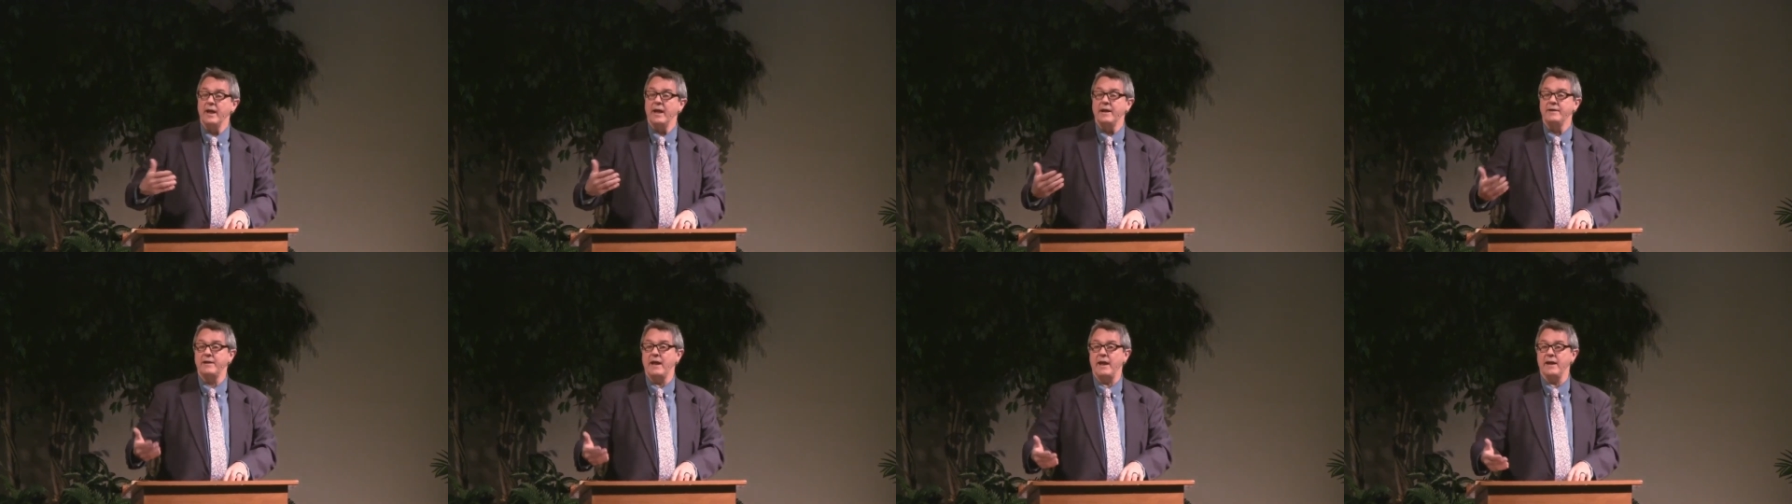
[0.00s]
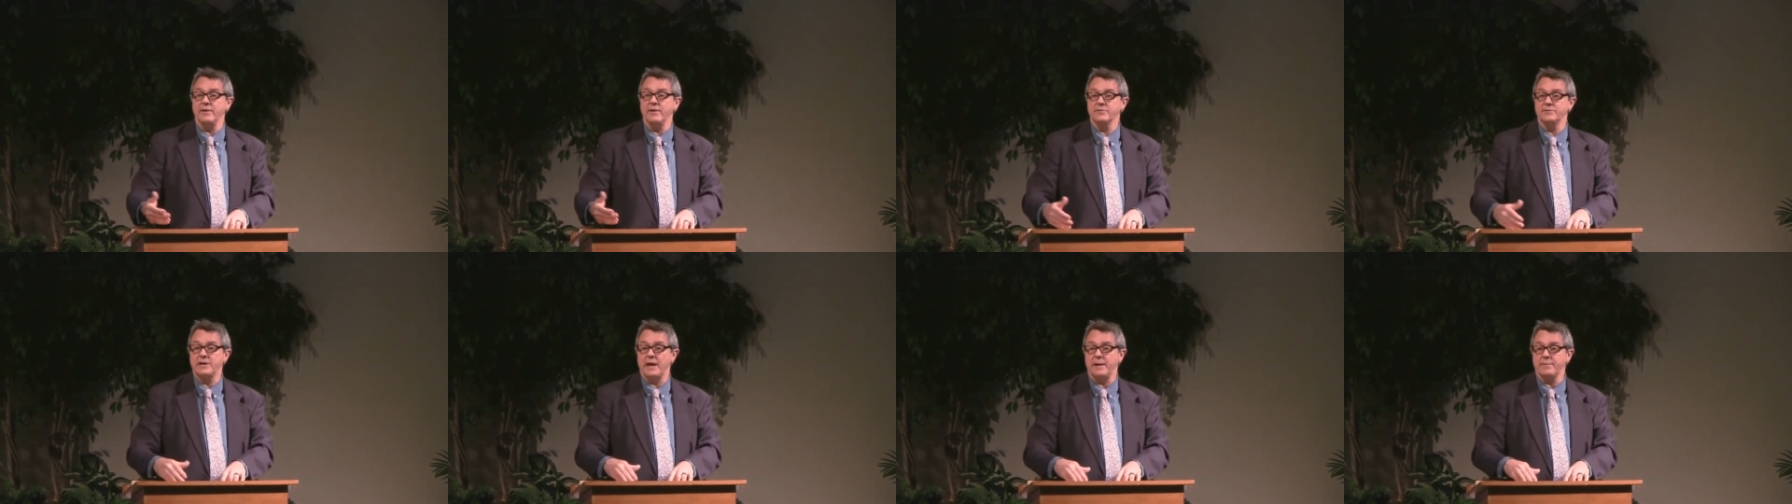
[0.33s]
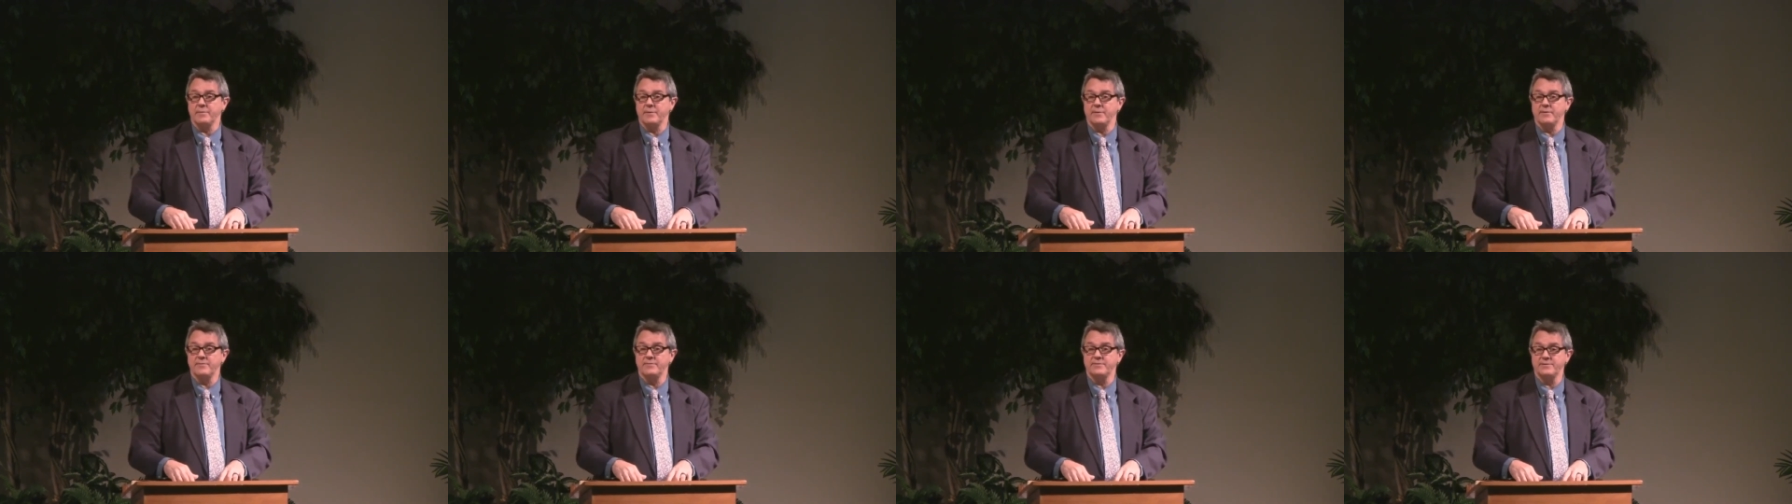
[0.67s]
Daniel
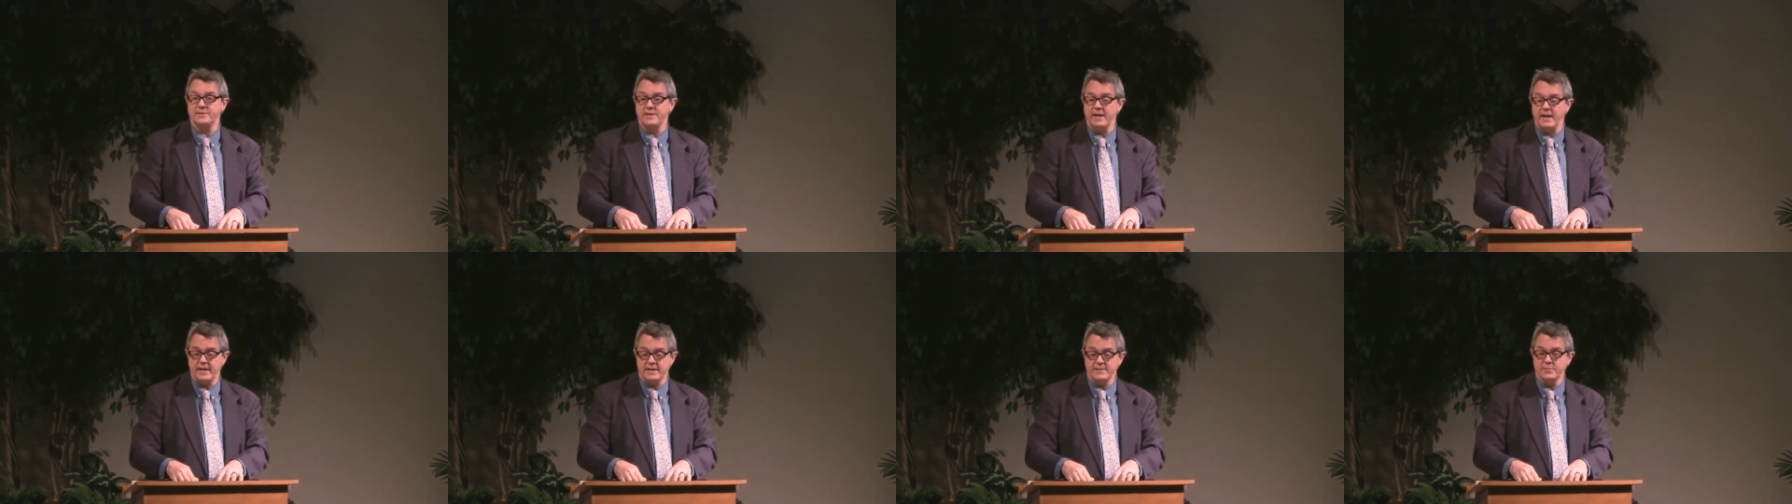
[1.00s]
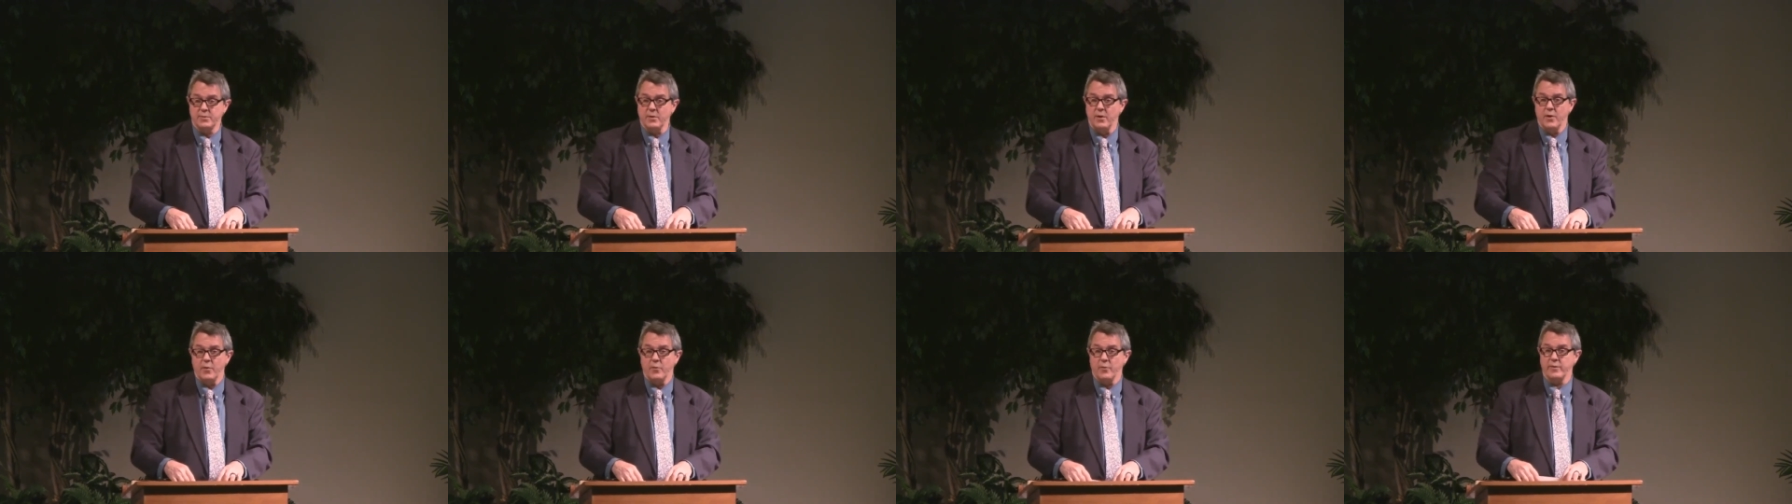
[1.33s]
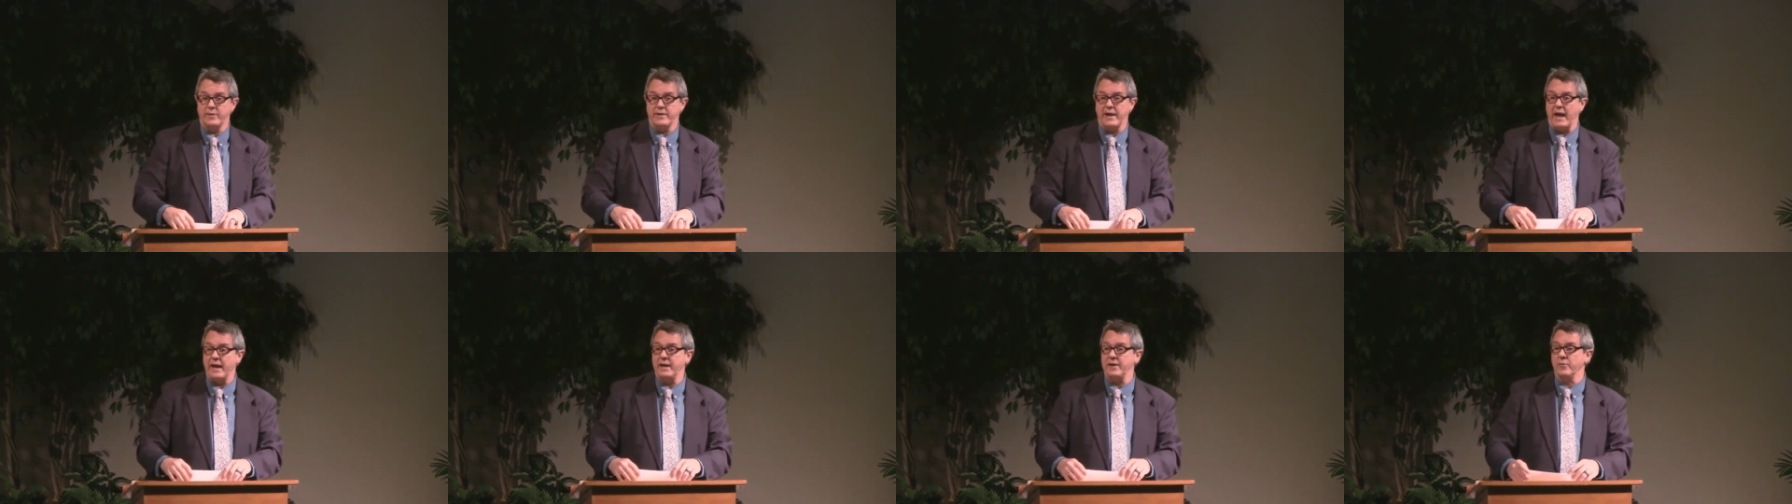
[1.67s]
chapter 6, where
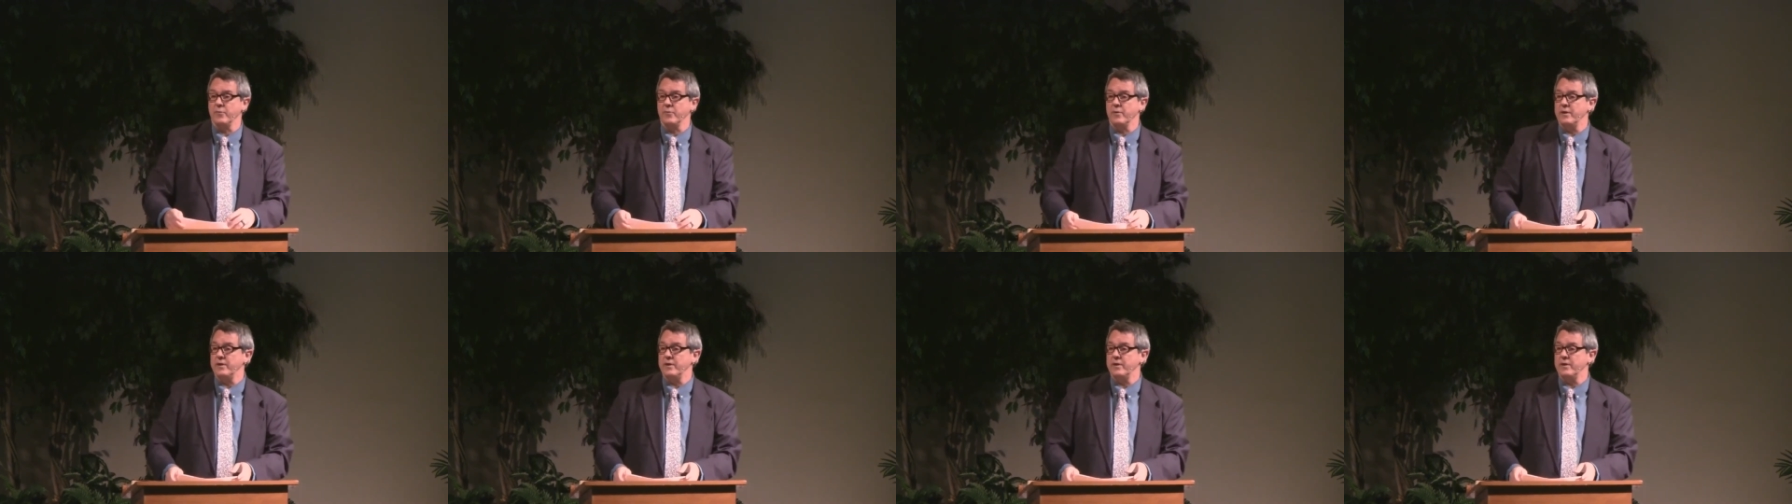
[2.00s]
Daniel